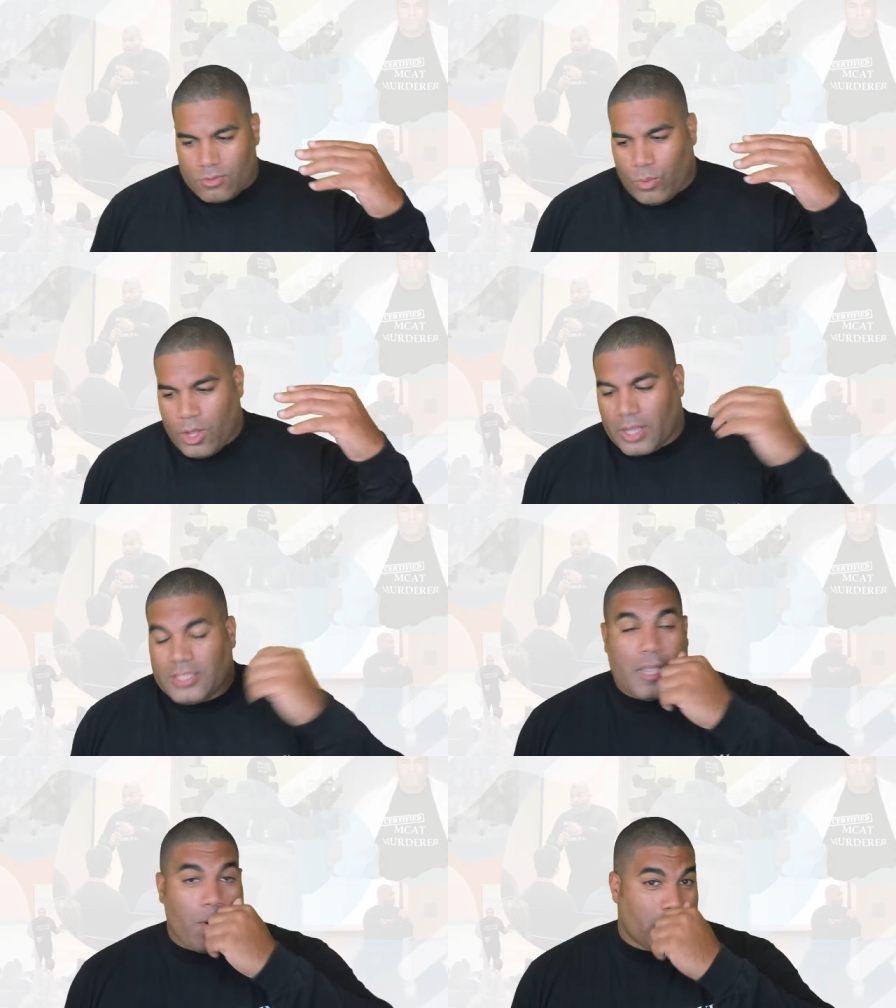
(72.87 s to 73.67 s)
we are
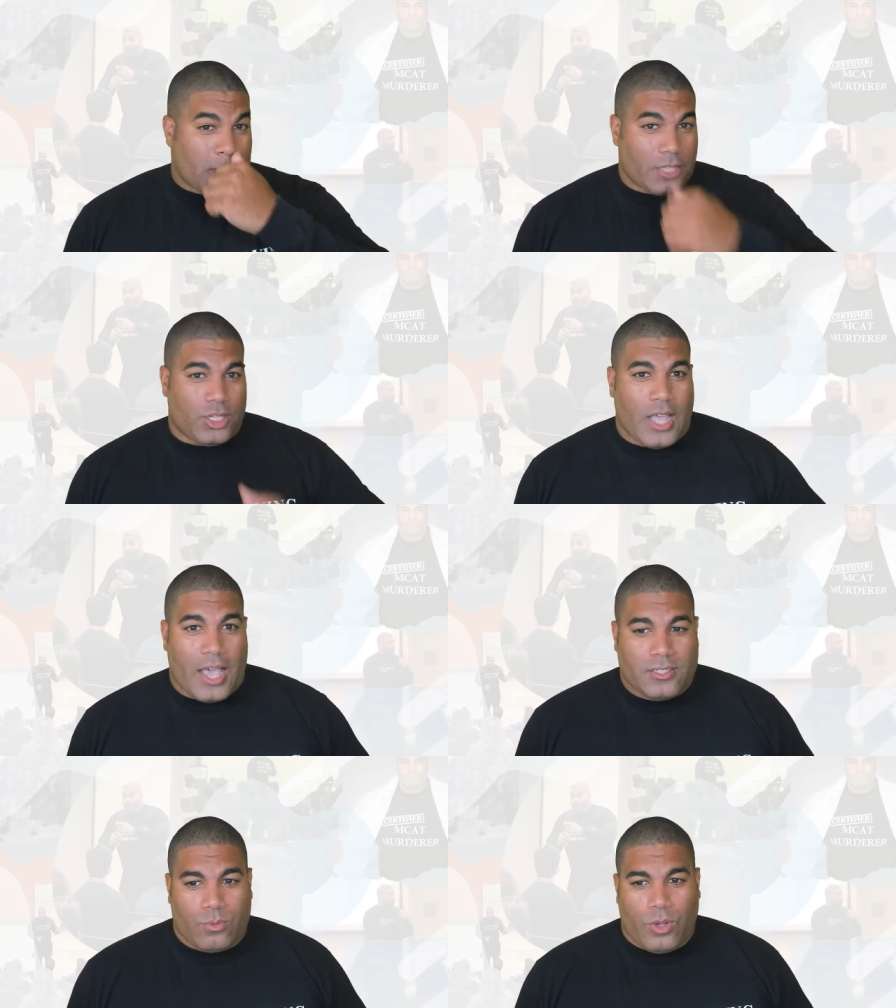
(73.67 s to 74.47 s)
continuing our discussion,
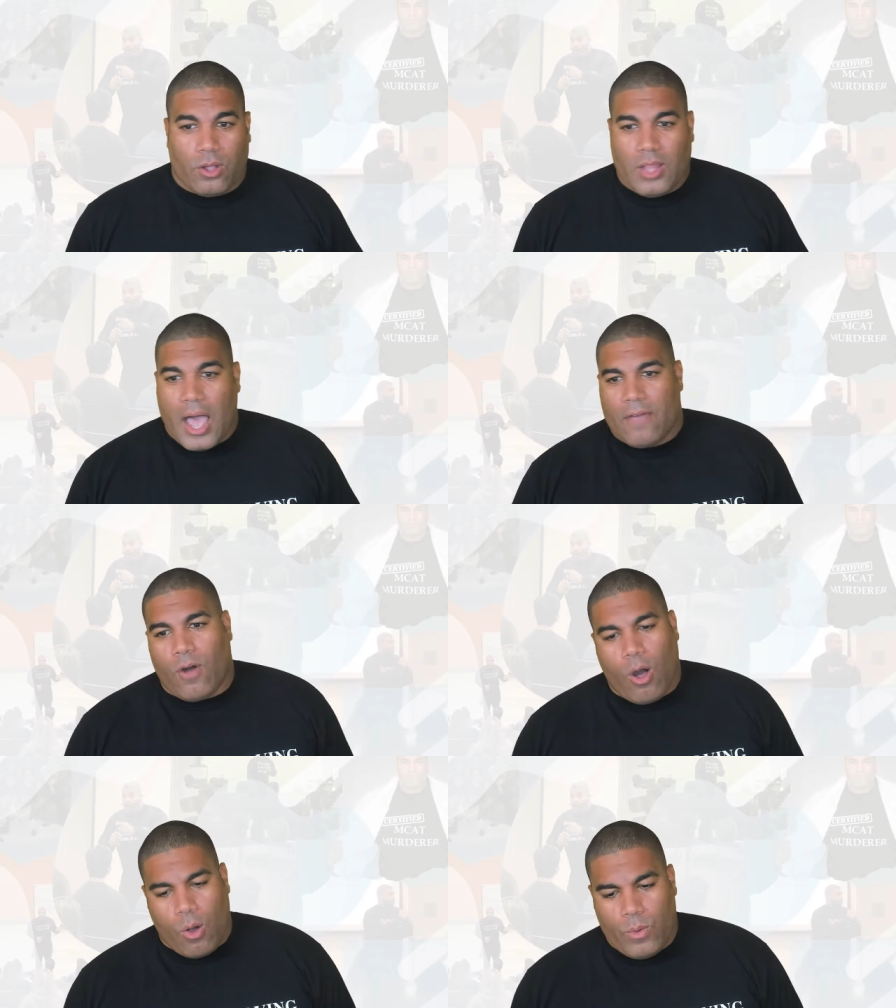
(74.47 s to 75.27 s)
guys. We are live
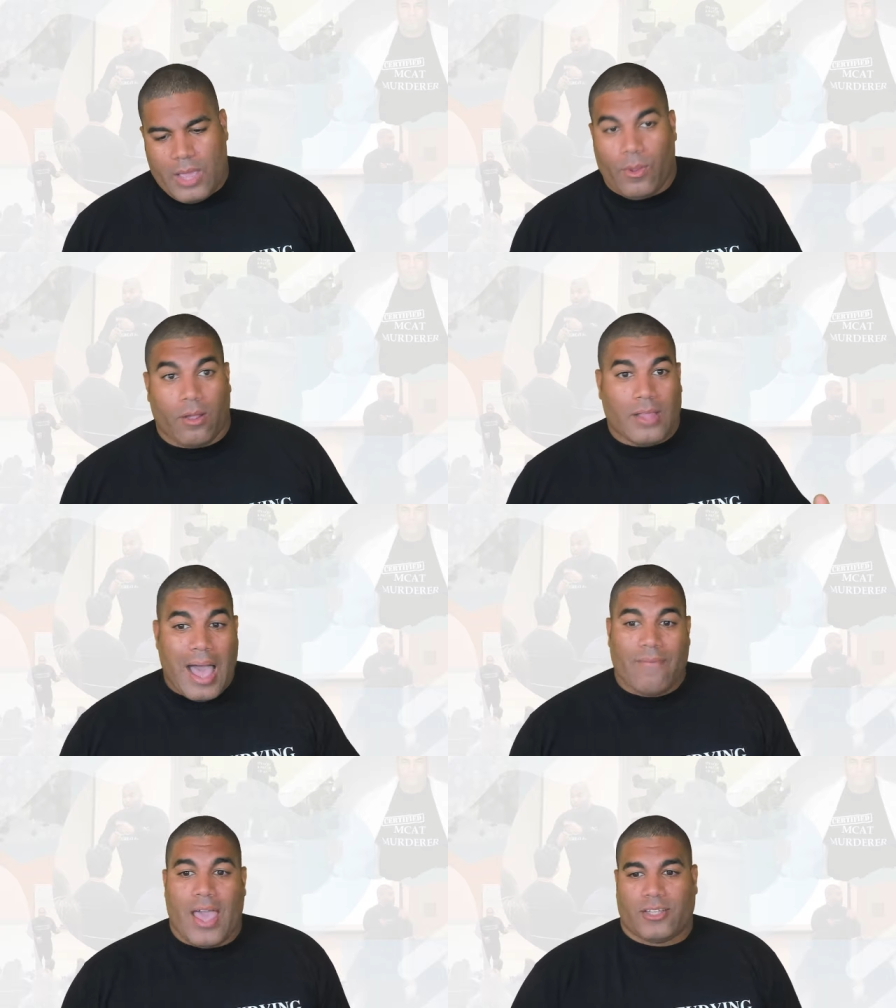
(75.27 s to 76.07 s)
all week. We are
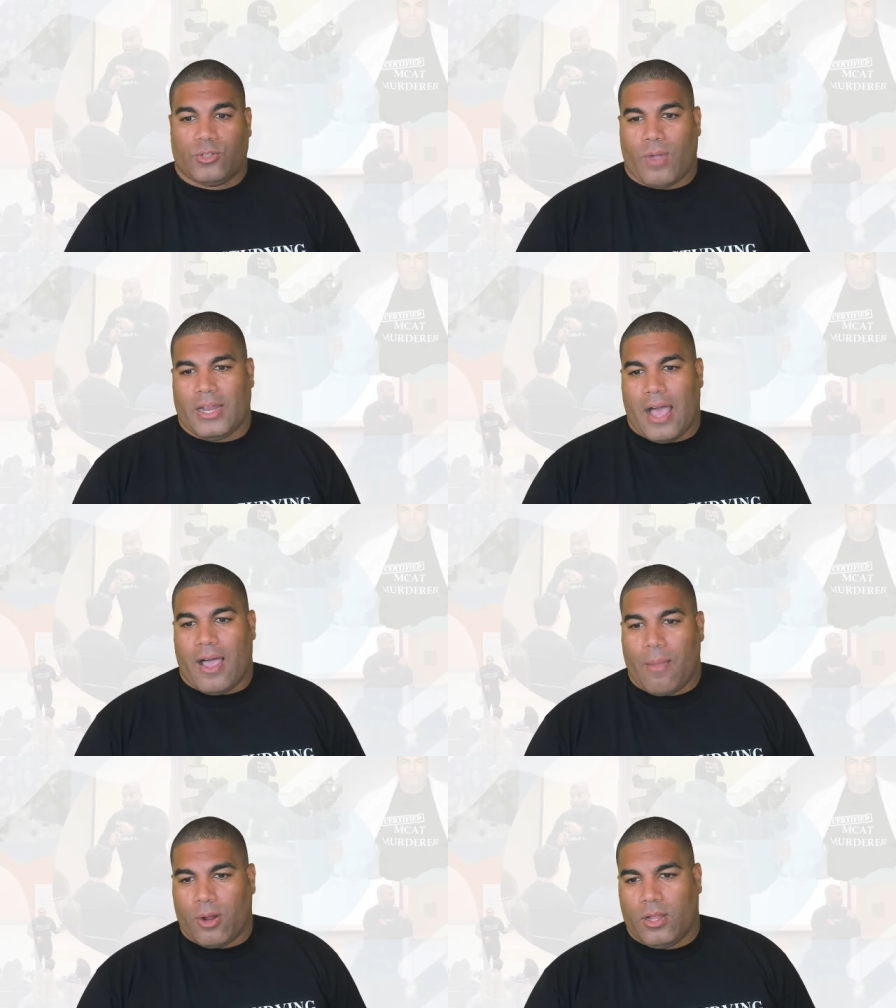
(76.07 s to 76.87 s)
live action right now.
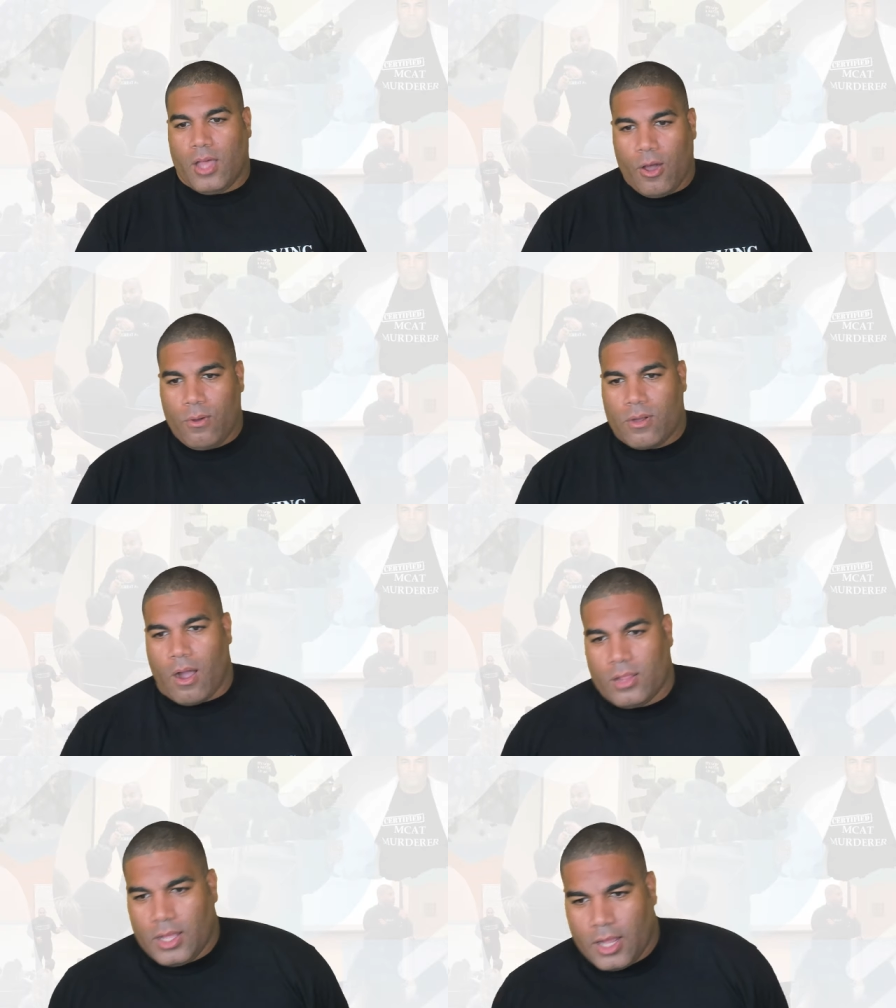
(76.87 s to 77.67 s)
Albert, hello.
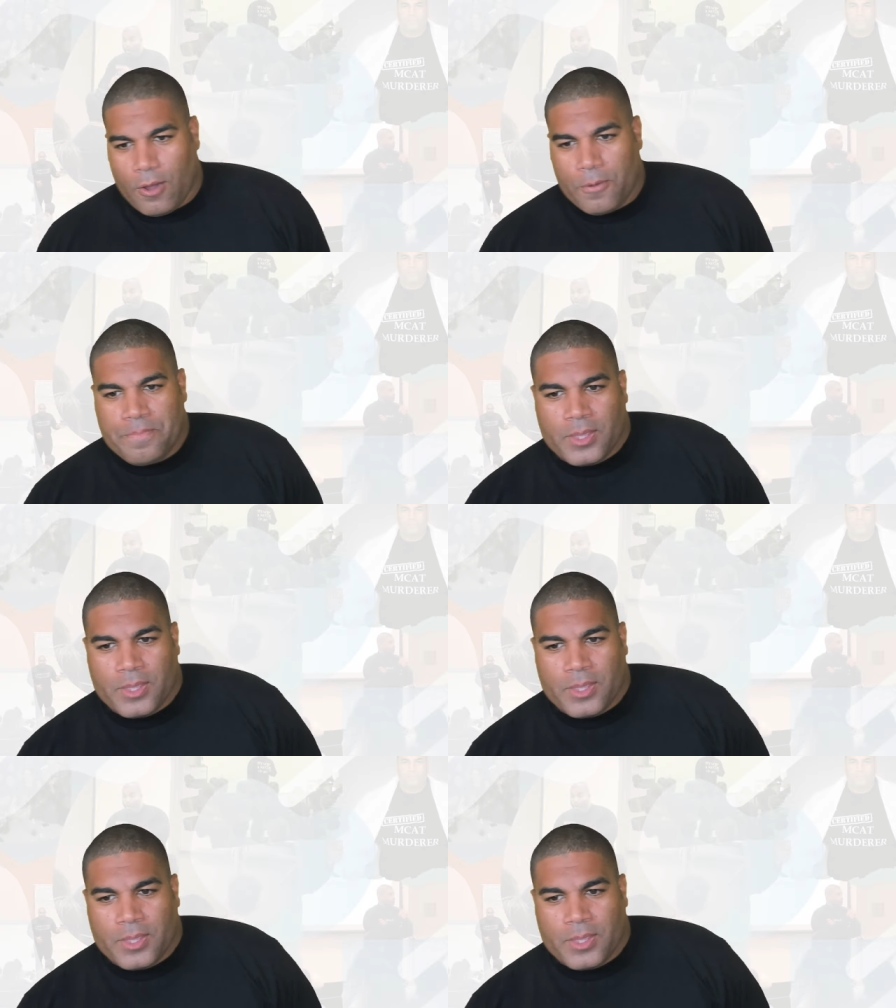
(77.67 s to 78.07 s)
Carla, hello.